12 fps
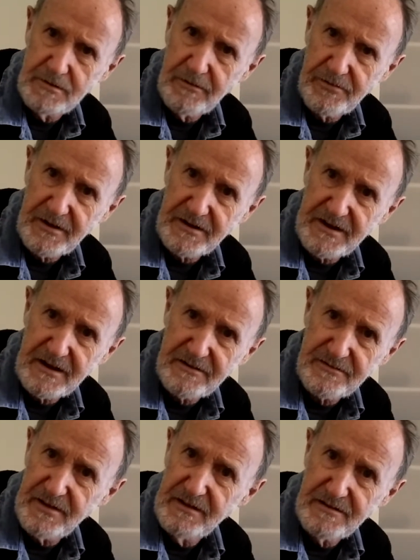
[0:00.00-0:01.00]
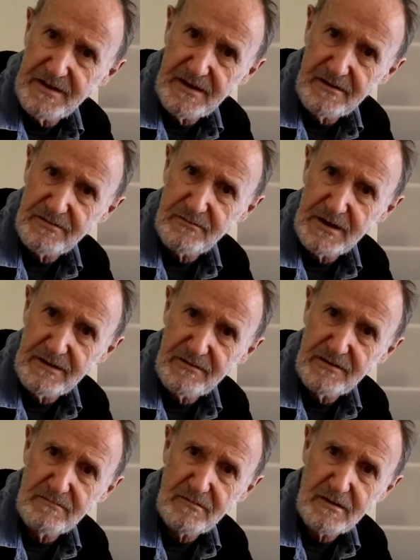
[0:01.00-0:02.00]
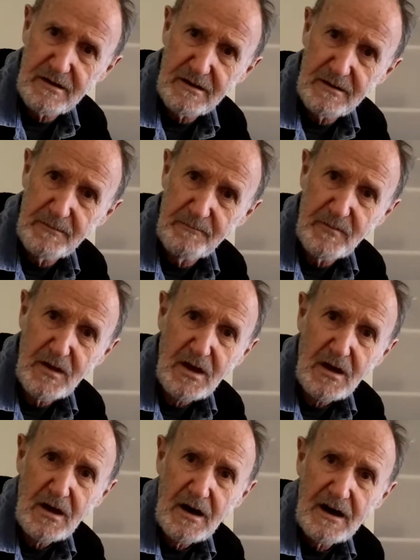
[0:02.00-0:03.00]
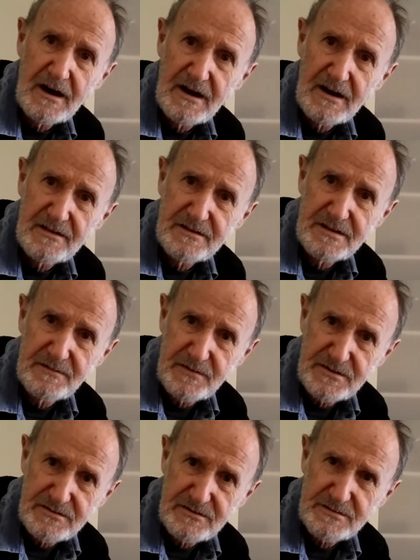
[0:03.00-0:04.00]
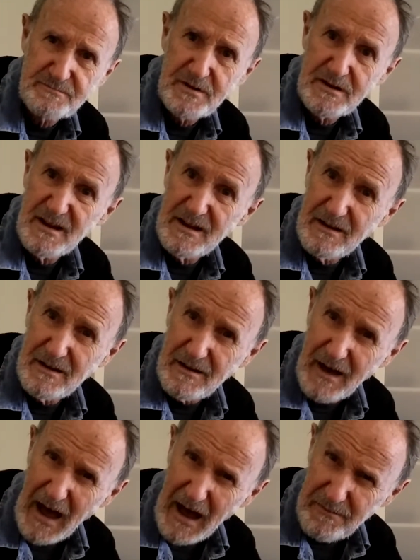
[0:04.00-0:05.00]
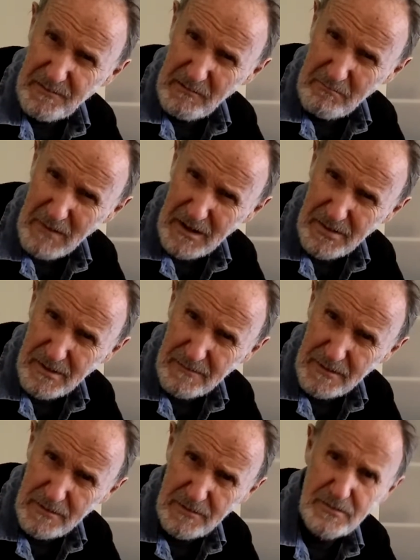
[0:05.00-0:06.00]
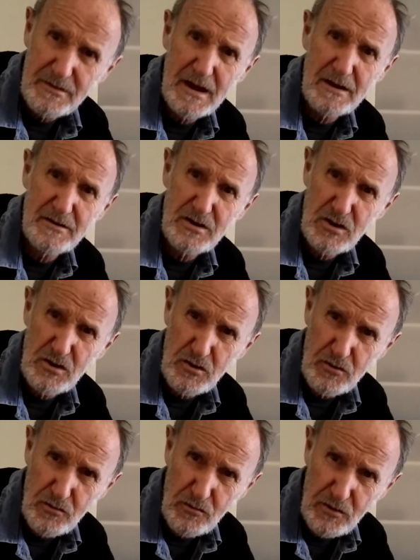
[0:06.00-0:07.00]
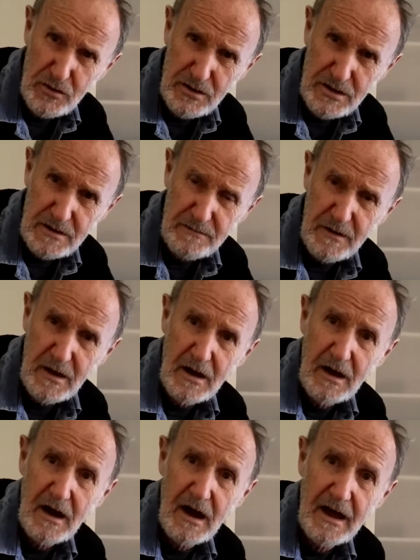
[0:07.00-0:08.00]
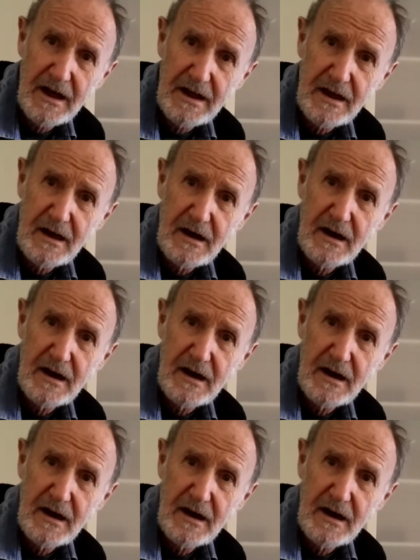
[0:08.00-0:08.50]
thick towels, thin towels, whatever, different sorts. But after a month of use, now, do you leave a